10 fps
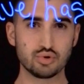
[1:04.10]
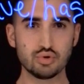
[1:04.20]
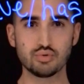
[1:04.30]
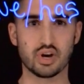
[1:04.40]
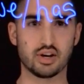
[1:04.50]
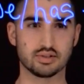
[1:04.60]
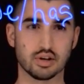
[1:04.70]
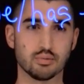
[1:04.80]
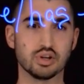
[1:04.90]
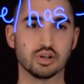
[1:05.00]
2 ways
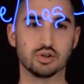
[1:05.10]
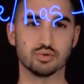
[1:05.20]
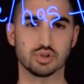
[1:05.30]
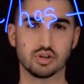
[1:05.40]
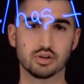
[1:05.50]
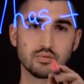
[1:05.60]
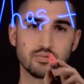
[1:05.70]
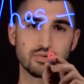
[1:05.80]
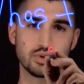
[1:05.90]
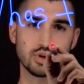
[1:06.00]
that we can use it.
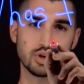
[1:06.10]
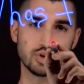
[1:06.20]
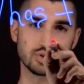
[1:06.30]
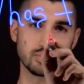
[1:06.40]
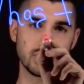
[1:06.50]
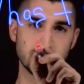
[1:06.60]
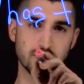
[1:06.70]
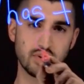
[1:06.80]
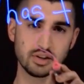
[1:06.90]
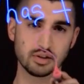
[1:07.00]
So I'm going to
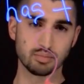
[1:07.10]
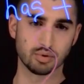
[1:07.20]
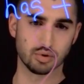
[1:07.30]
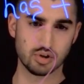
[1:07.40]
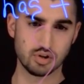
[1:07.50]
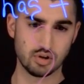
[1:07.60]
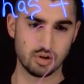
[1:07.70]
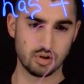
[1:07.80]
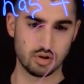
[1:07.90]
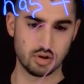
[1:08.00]
divide the board
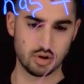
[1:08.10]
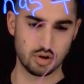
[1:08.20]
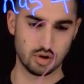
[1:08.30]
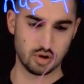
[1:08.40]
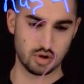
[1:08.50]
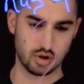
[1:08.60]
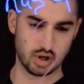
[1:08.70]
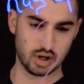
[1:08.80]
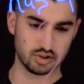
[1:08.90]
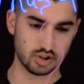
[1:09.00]

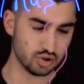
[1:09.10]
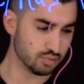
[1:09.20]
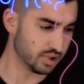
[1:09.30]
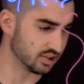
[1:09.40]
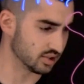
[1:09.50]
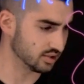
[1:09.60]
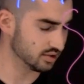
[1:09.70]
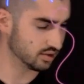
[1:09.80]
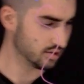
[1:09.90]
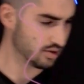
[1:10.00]
into 2
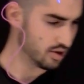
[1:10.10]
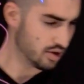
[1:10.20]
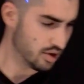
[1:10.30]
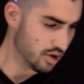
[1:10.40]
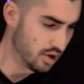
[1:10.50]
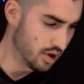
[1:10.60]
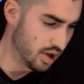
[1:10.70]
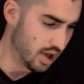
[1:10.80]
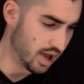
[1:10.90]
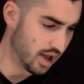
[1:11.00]
pieces.
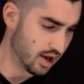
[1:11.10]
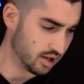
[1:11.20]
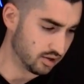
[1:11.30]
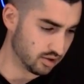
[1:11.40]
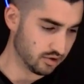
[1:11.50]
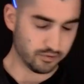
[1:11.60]
And the